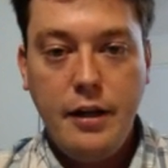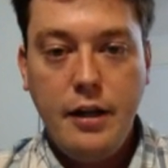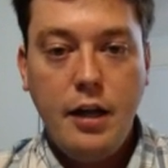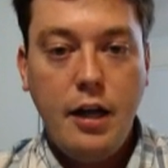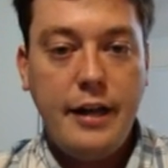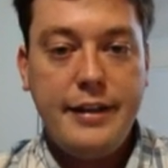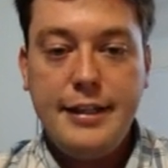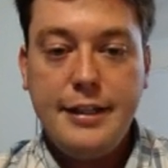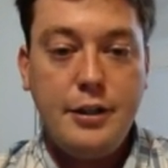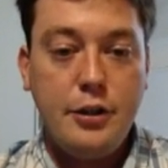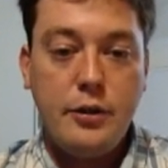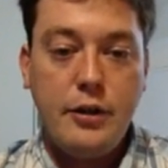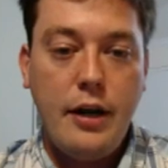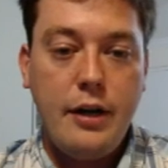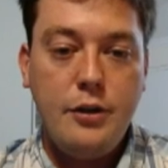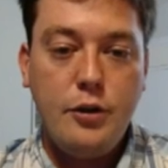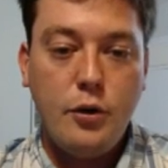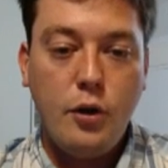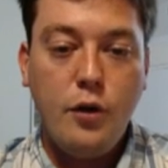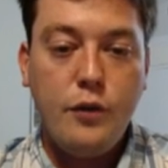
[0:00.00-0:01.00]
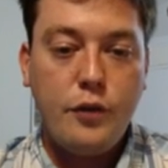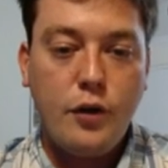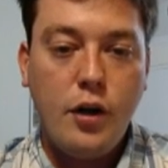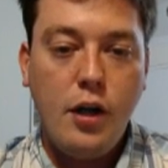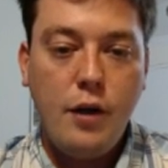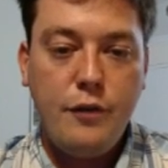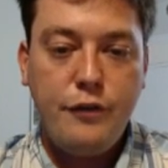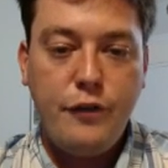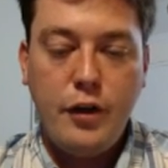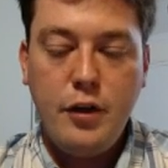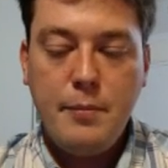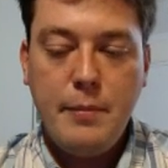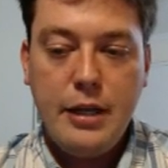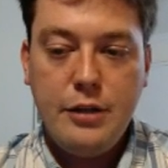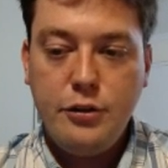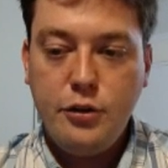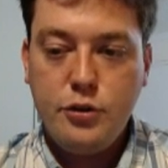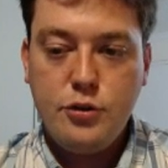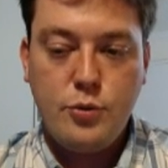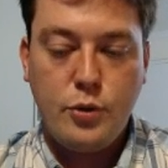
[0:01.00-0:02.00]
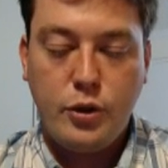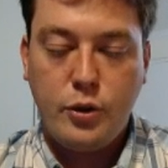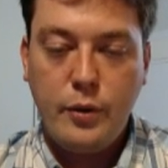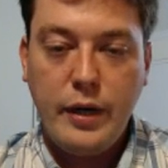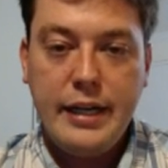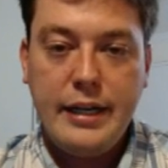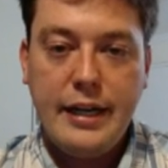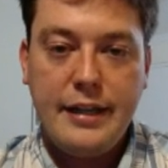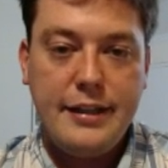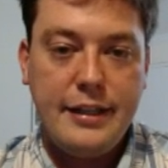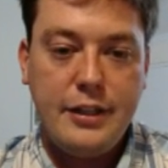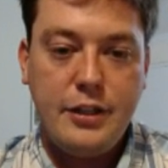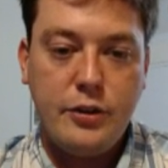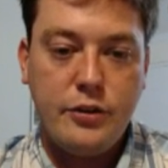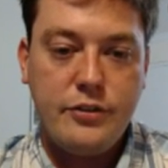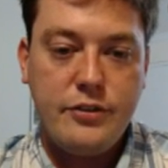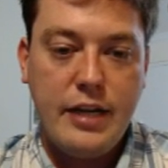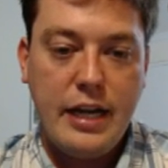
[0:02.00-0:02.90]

I think your overall fundamentals were great. I think your